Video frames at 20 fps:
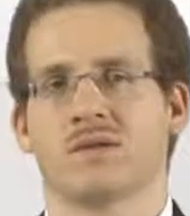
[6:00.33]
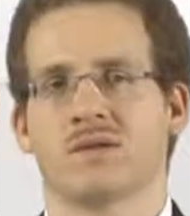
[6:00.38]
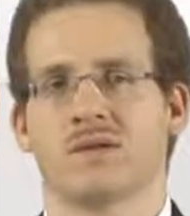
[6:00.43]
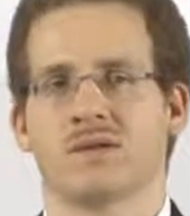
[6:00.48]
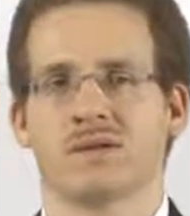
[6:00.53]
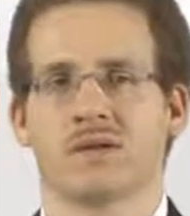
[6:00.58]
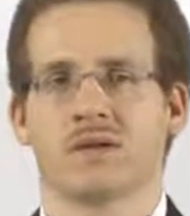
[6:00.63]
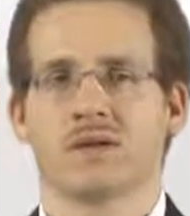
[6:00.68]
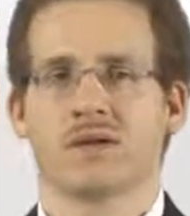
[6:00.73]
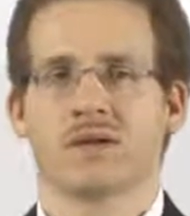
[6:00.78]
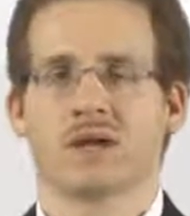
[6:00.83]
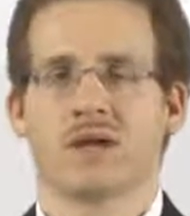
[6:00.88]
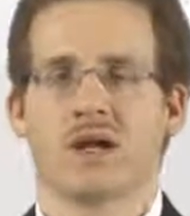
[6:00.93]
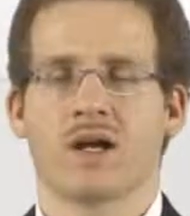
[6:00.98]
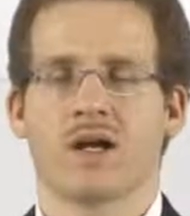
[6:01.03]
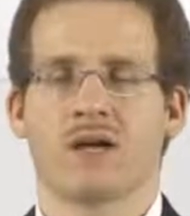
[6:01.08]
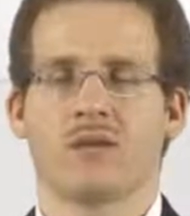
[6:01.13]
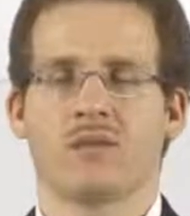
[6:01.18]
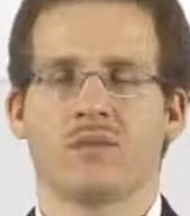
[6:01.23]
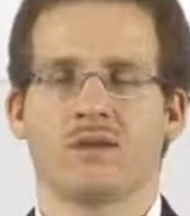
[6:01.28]
These are
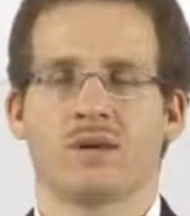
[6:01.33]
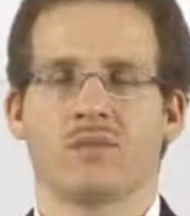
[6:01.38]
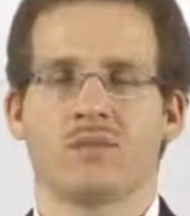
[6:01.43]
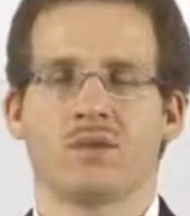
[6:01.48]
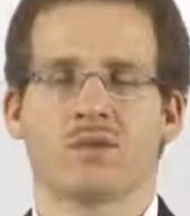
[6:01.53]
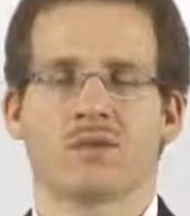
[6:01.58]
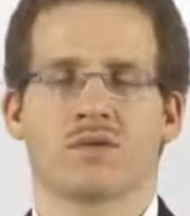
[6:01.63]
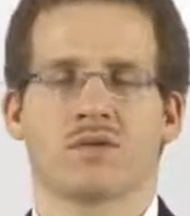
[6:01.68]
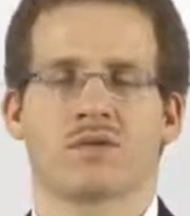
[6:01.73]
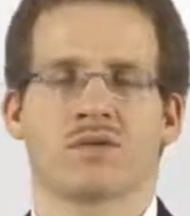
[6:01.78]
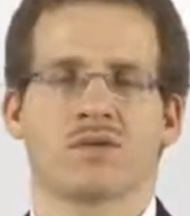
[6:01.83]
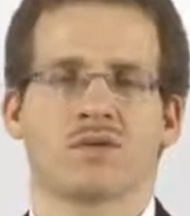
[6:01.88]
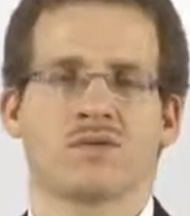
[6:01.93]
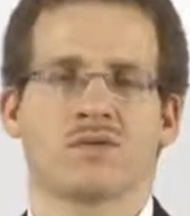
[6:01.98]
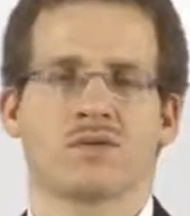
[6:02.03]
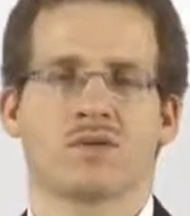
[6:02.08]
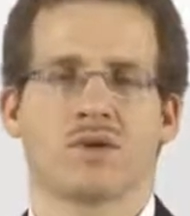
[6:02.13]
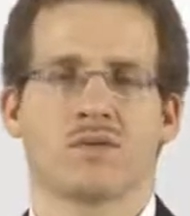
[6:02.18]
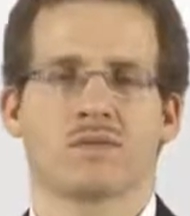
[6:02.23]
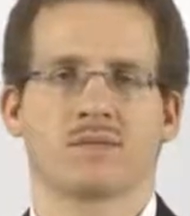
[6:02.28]
again
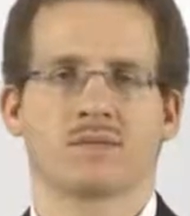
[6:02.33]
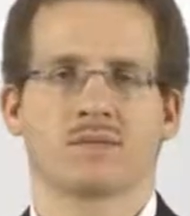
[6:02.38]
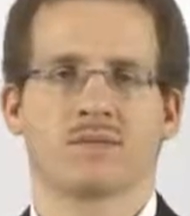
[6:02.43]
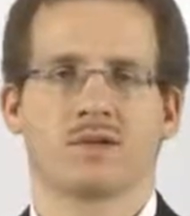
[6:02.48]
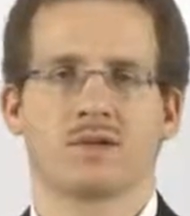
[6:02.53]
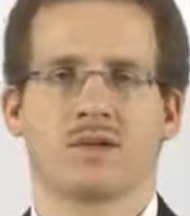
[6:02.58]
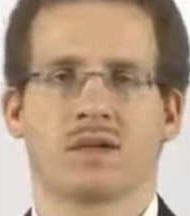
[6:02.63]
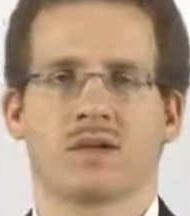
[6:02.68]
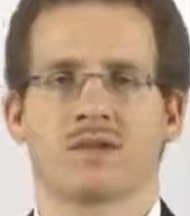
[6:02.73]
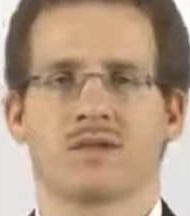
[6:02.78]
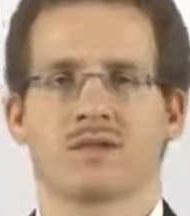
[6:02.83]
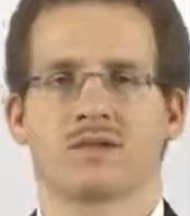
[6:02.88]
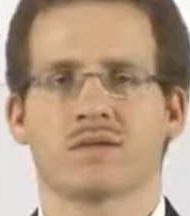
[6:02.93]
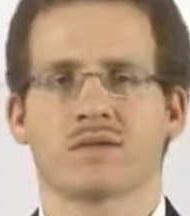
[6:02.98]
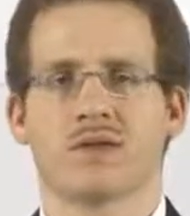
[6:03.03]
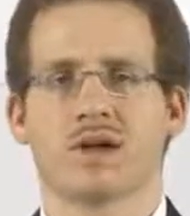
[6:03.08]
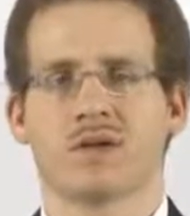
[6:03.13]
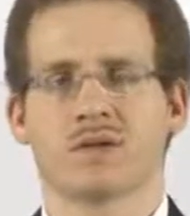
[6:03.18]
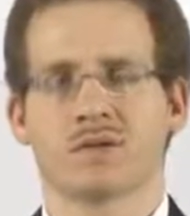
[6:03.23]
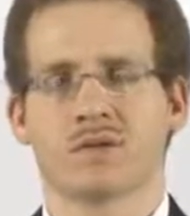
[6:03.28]
alternative terms for data and task